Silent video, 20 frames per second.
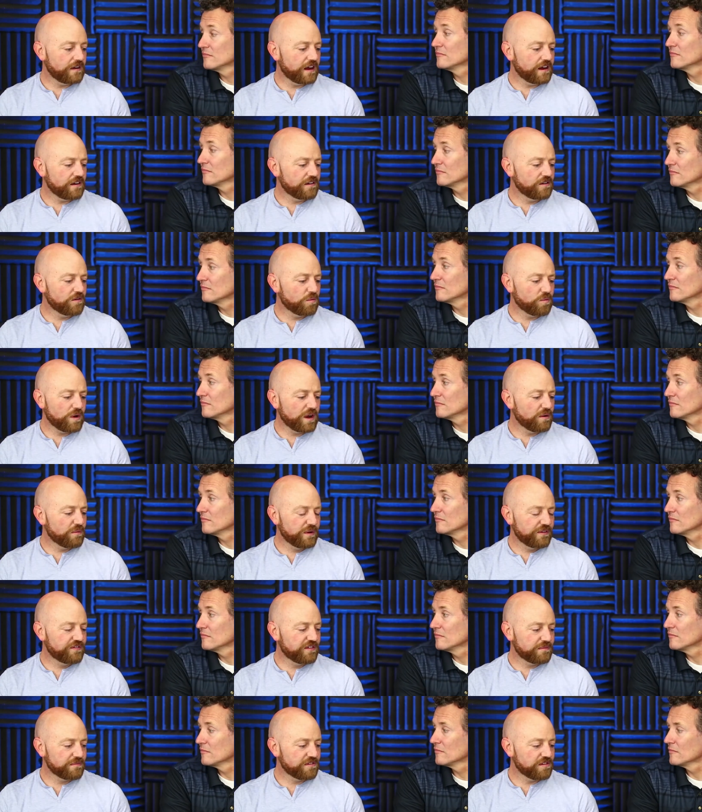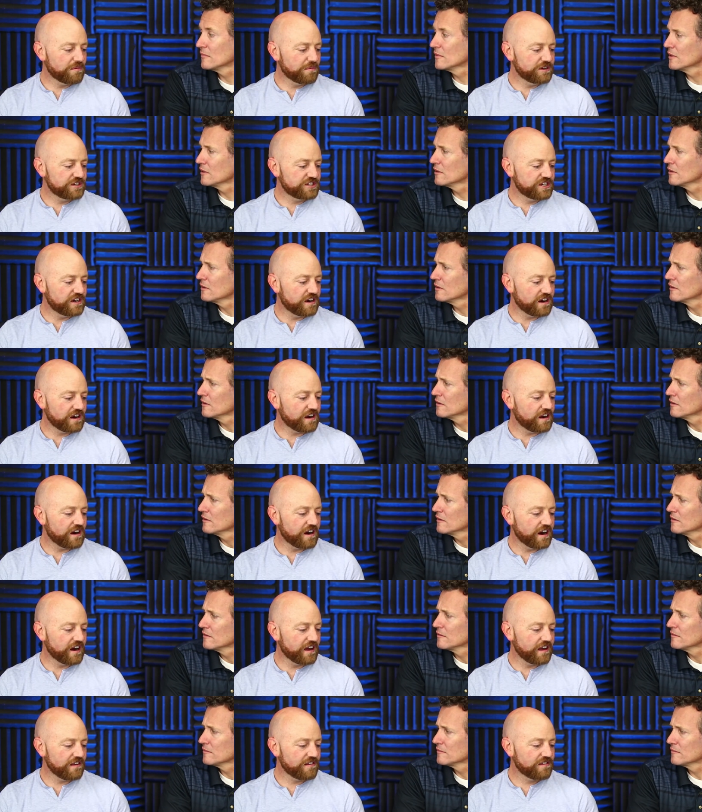Speaker 1: I don't know why we film so much in our
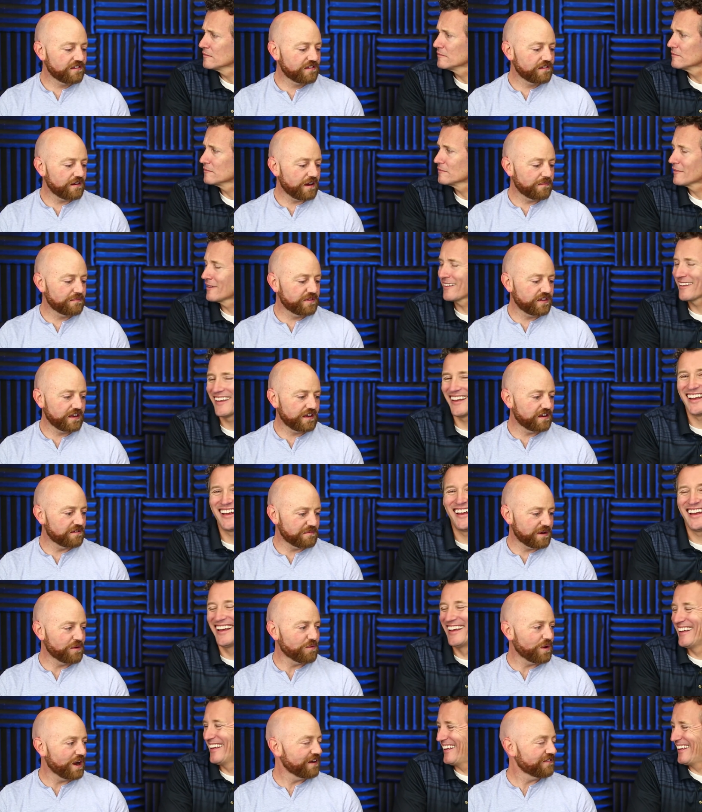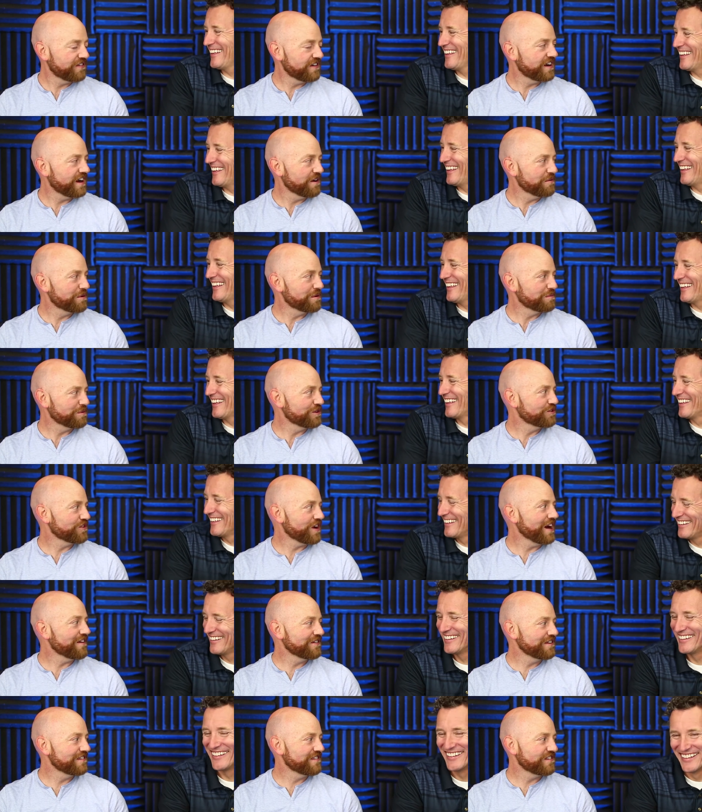car. I guess I'm thinking of my wife and I when we're
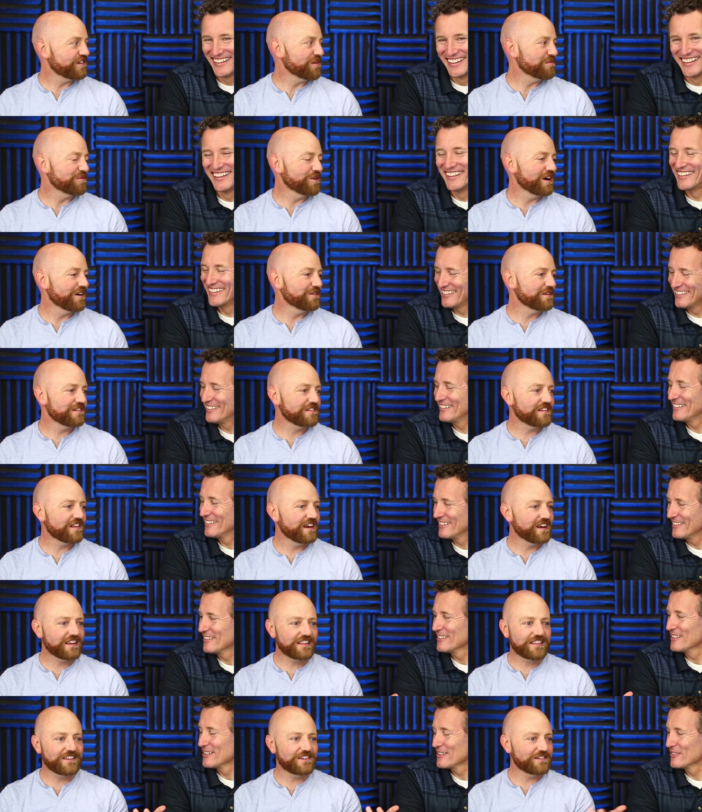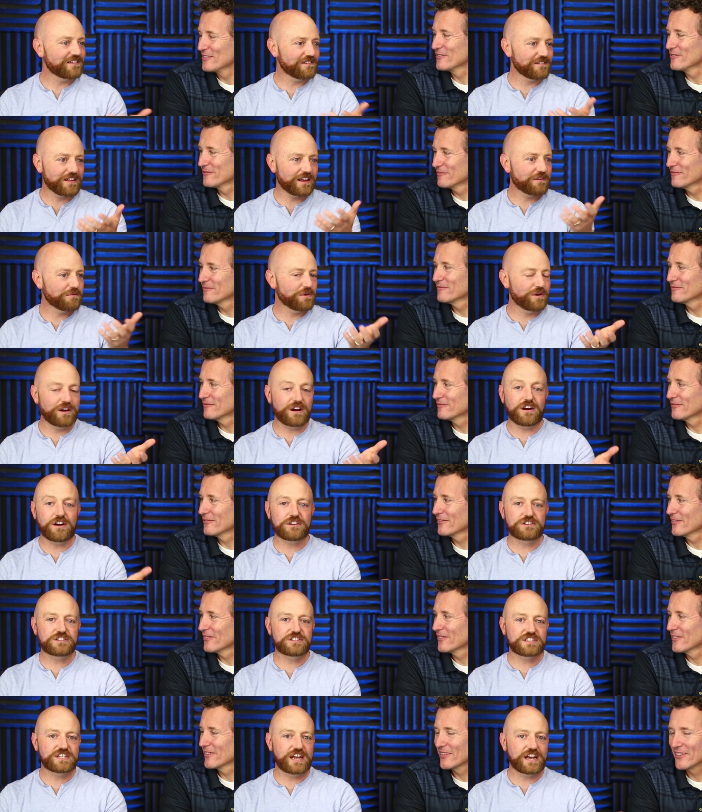driving somewhere. It's like they're, like we're at
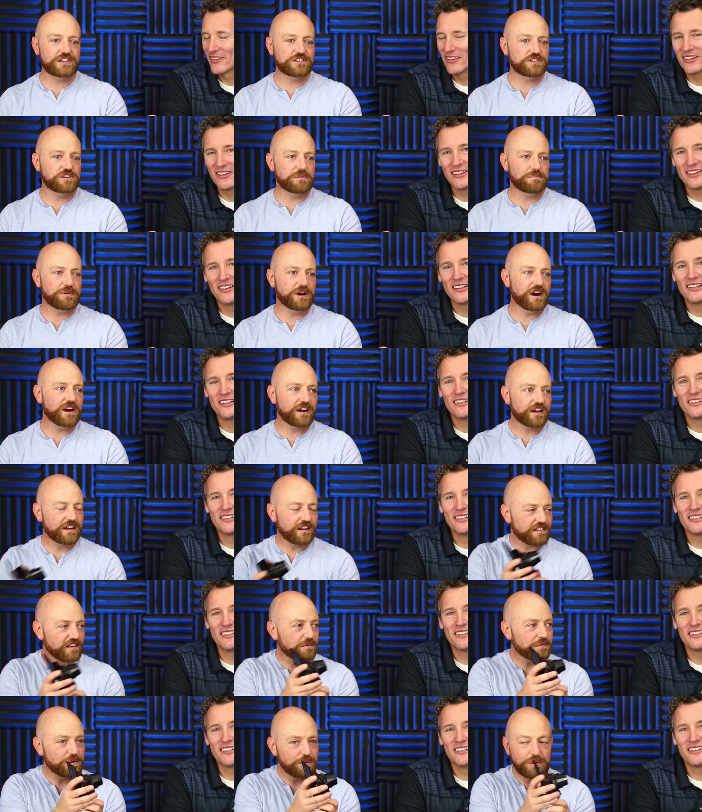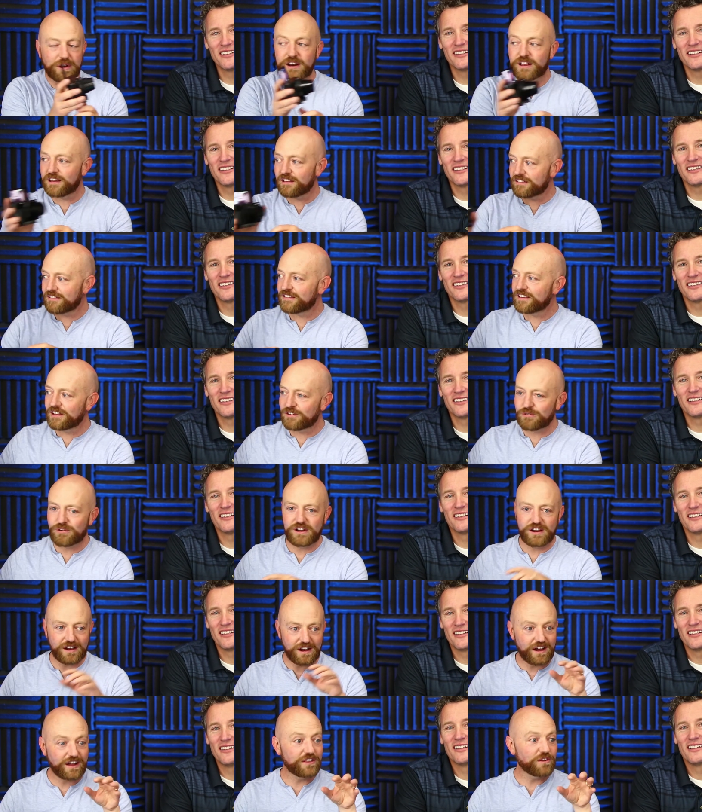Arches National Park, and it's like we want to get
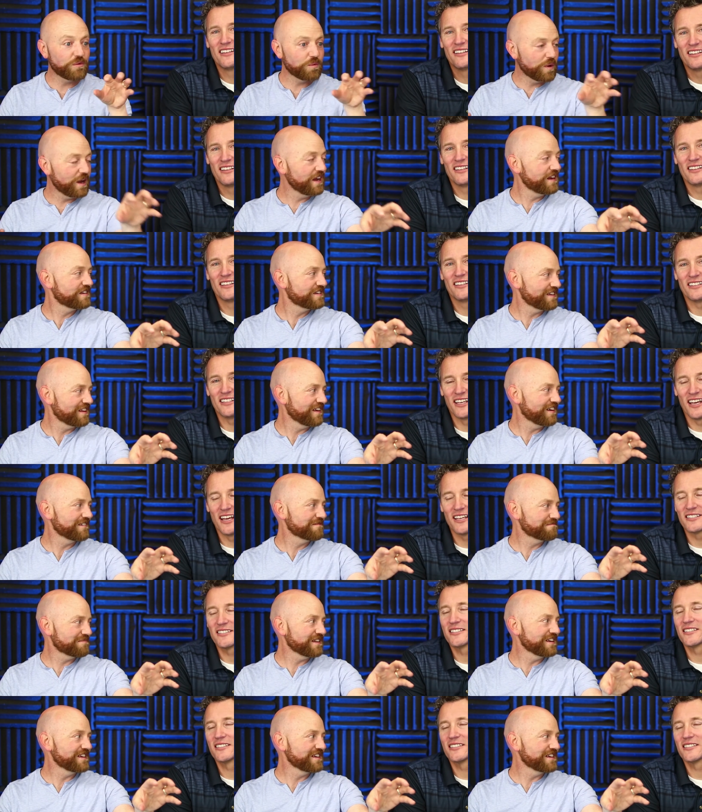scenery on the way to yes.